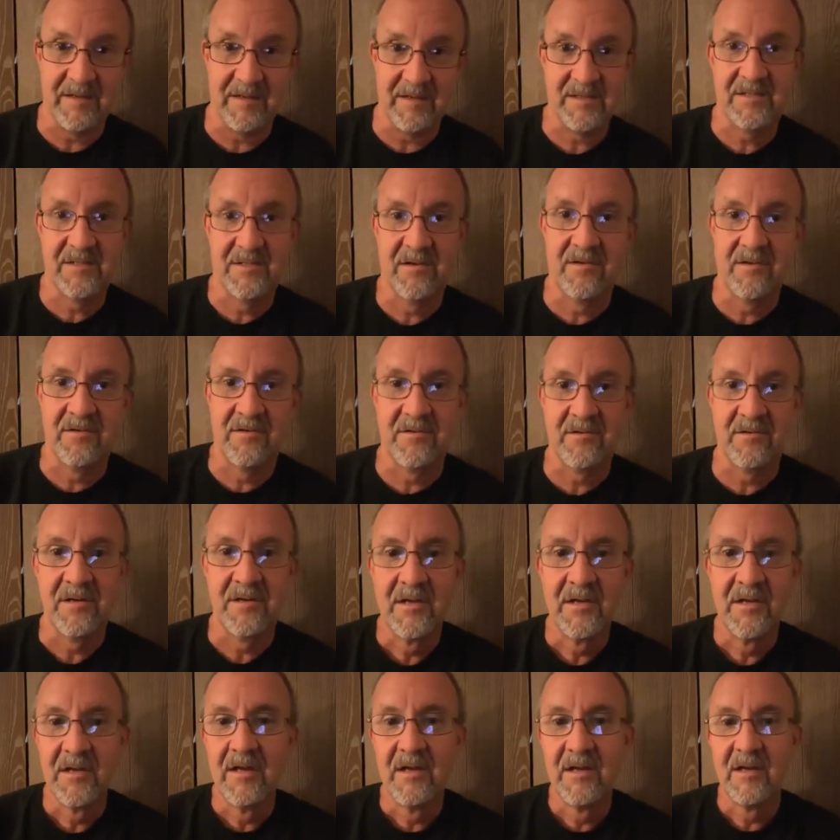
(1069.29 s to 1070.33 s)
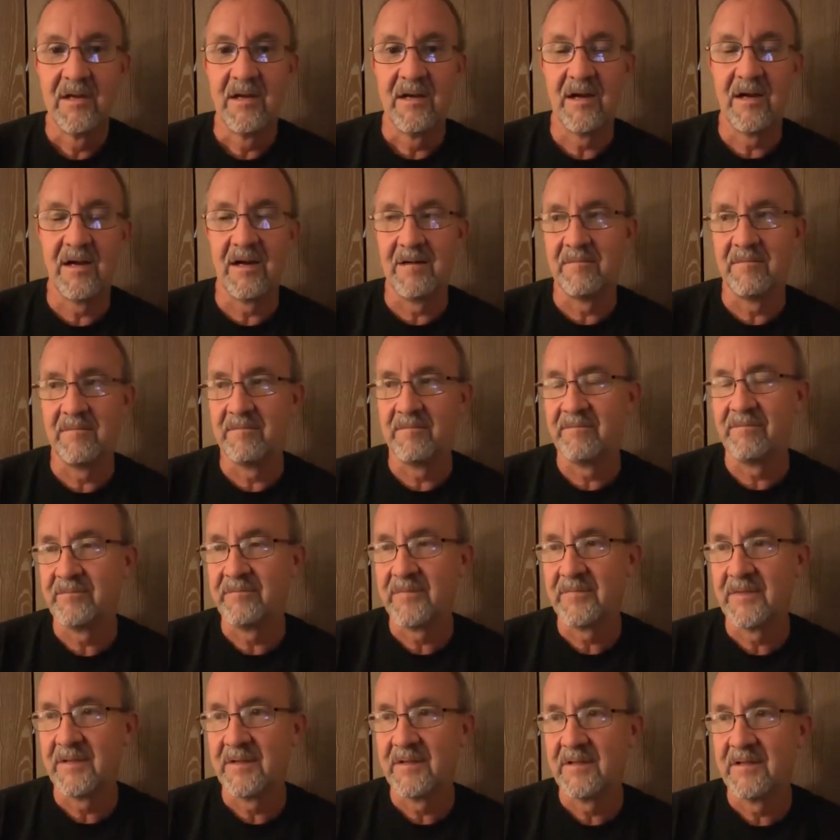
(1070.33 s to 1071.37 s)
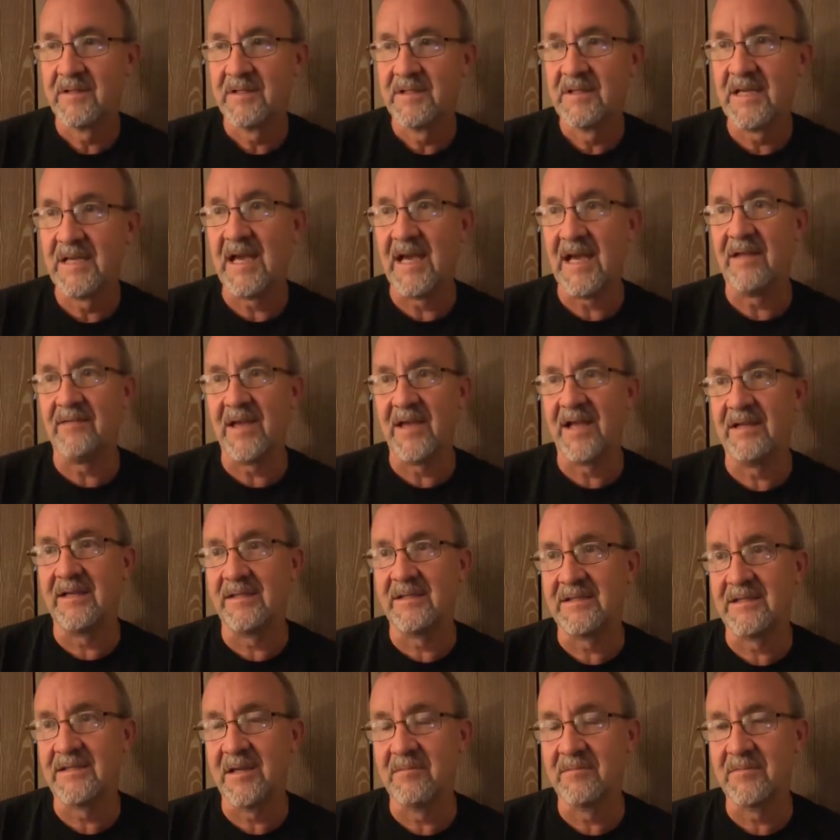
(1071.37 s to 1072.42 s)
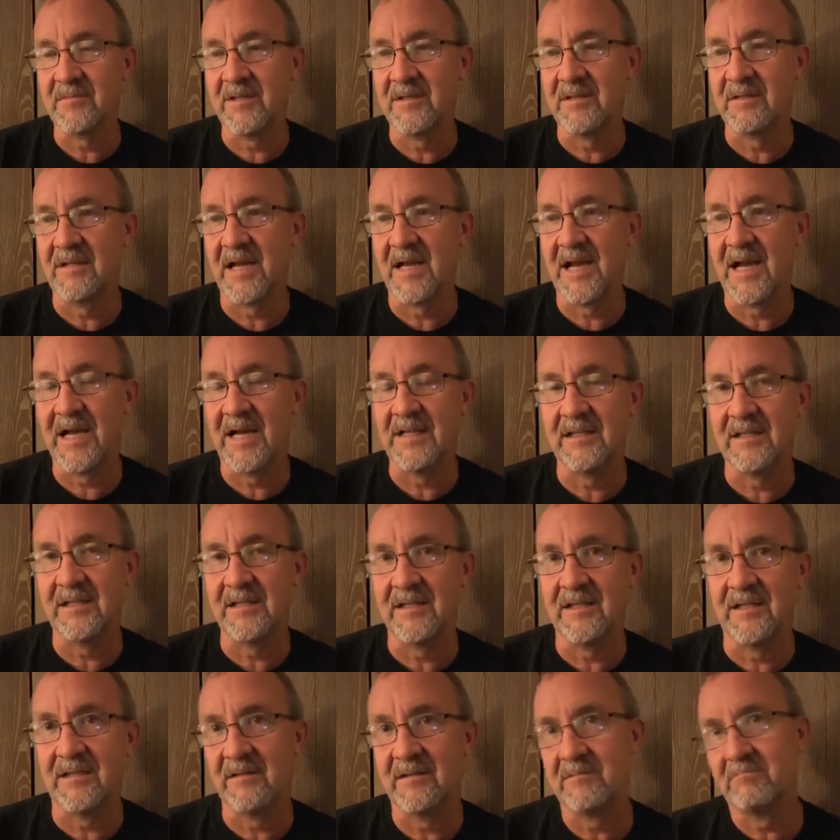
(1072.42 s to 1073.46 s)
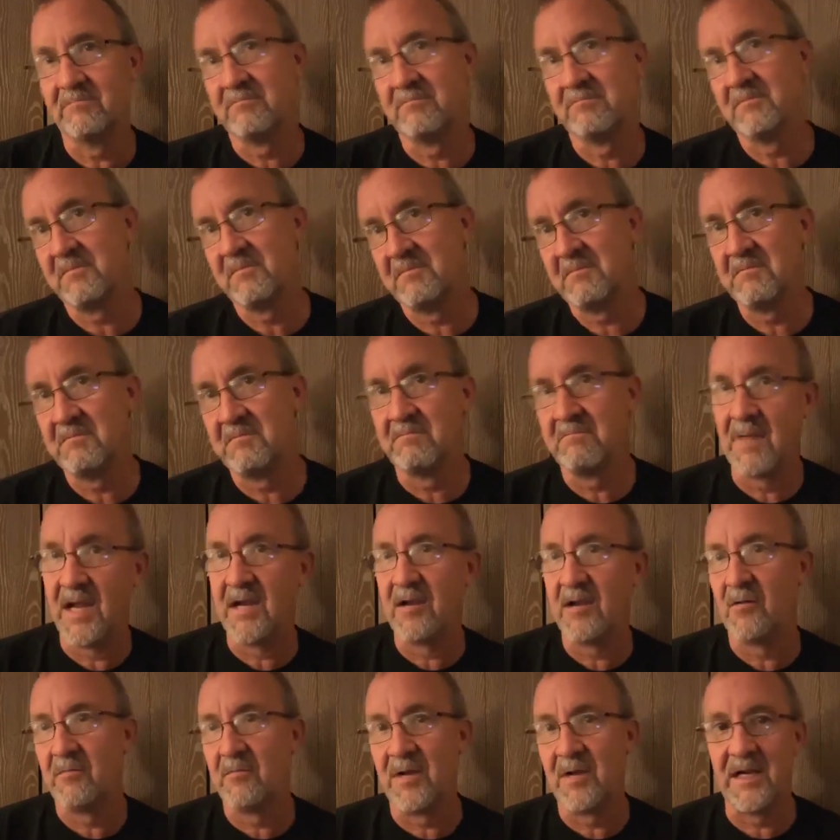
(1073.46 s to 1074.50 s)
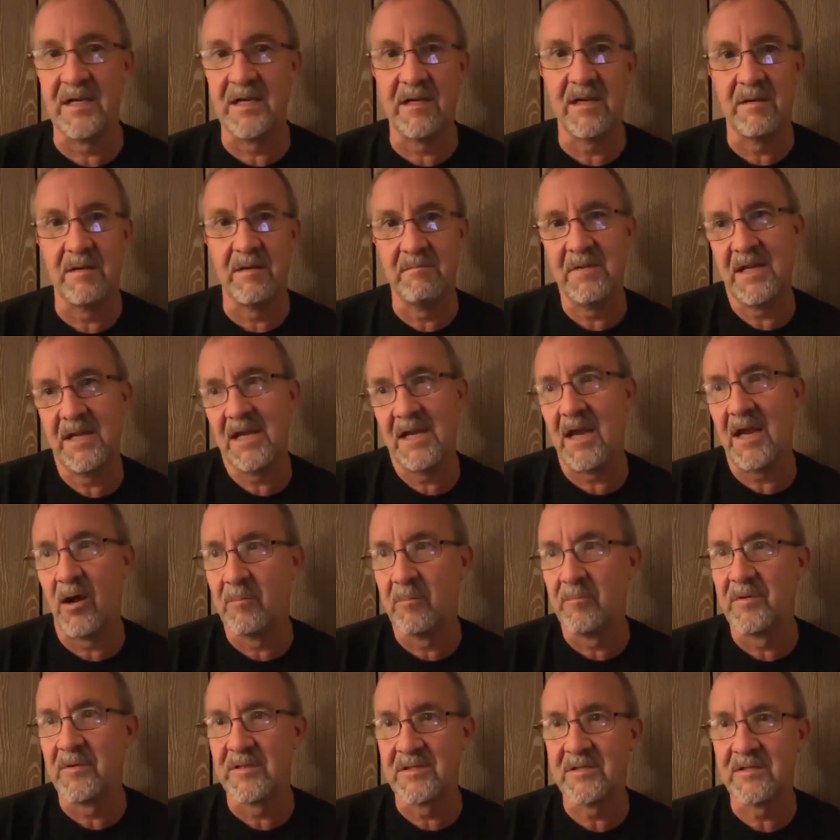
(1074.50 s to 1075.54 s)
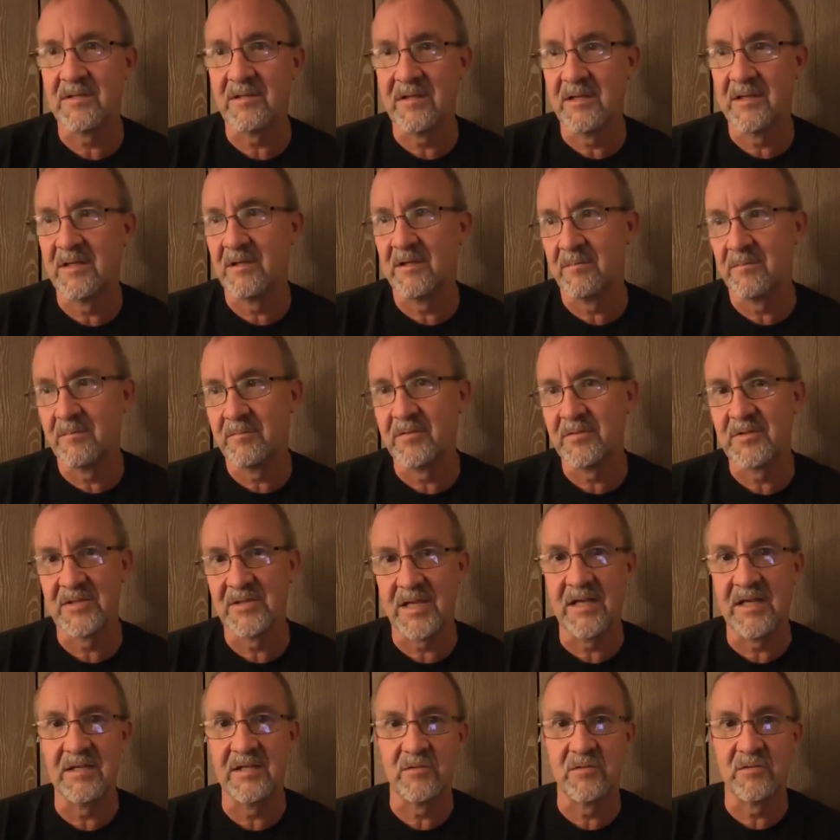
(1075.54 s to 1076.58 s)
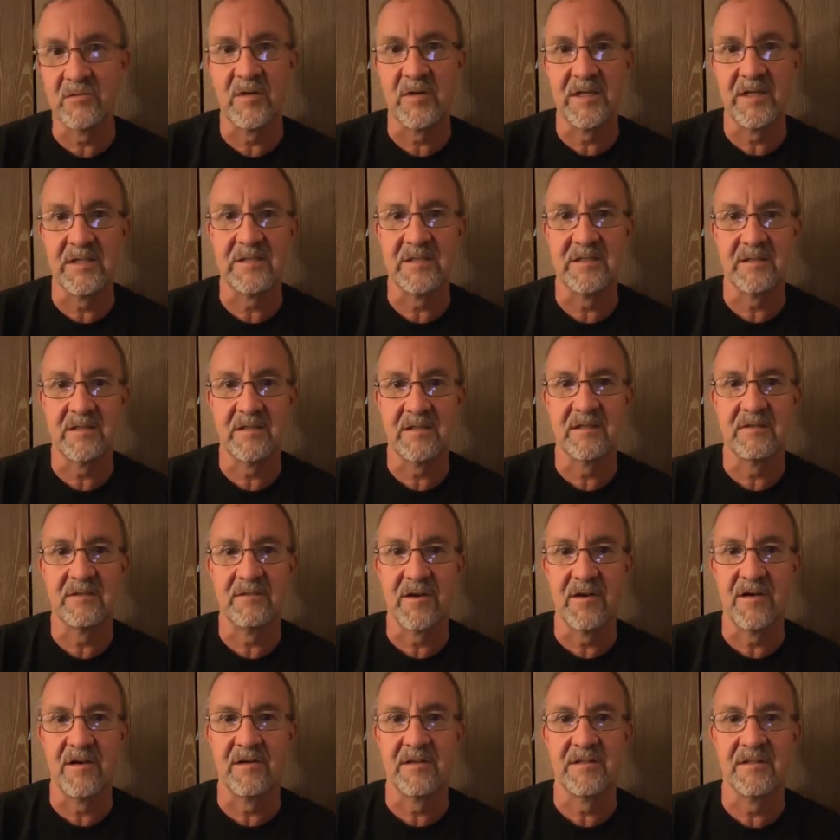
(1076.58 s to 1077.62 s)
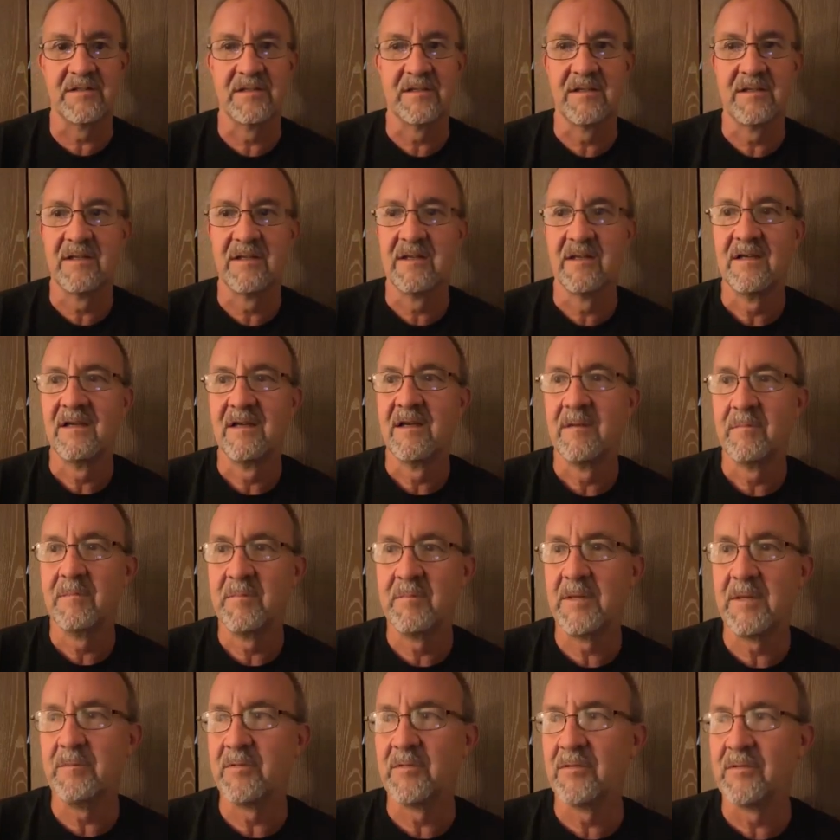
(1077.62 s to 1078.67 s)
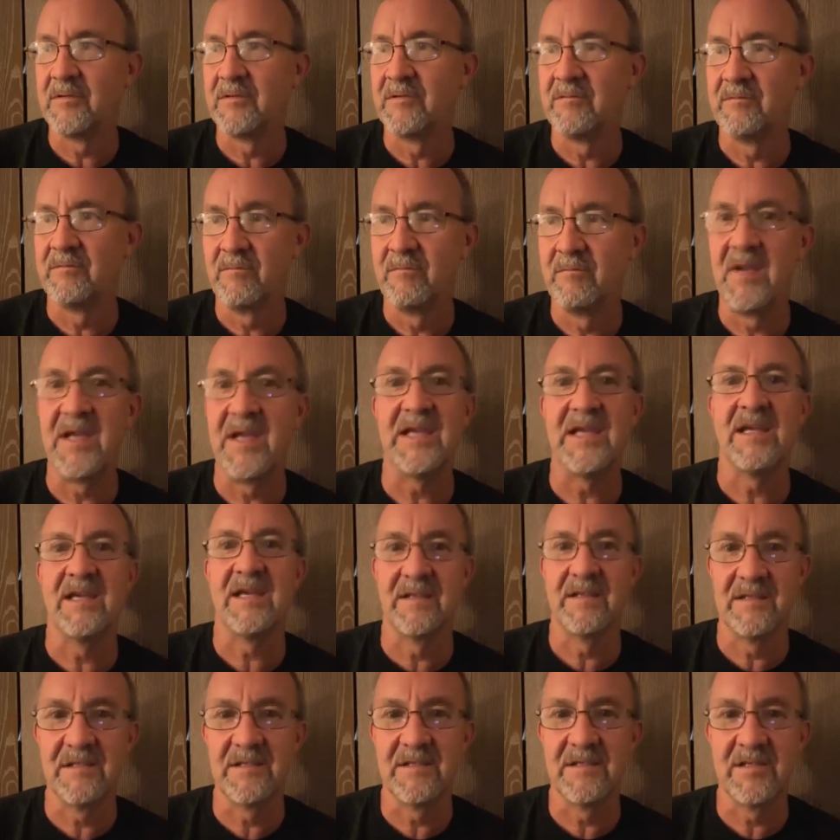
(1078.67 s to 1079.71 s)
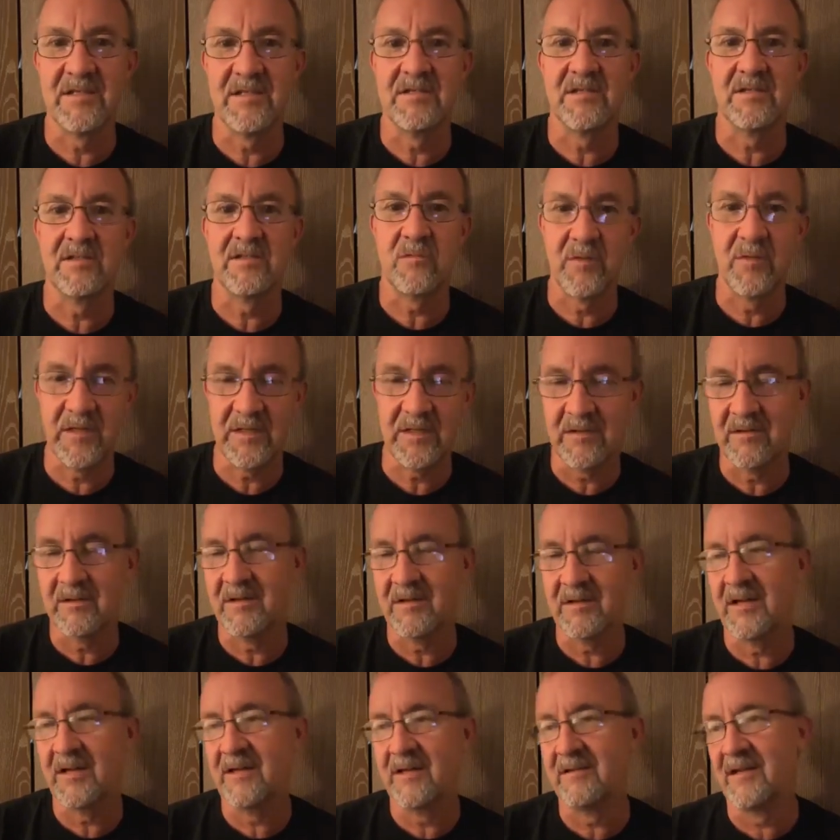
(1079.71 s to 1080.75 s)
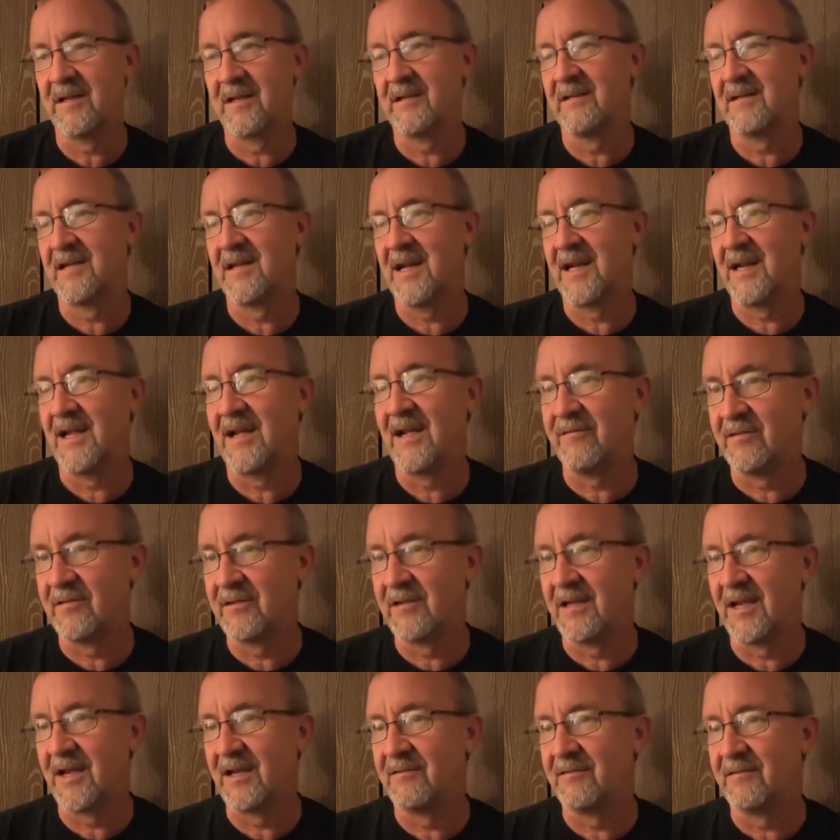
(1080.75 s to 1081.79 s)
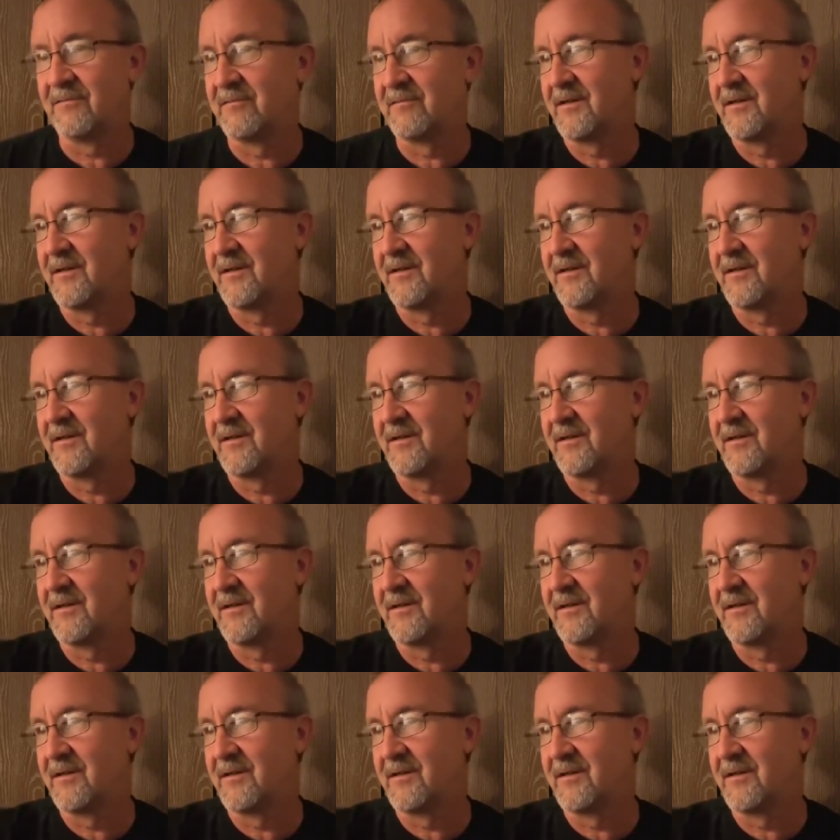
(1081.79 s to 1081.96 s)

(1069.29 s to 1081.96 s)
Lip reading: So, that is something I think may help us in a percentage ways as far as people making a decision quicker and then not having to have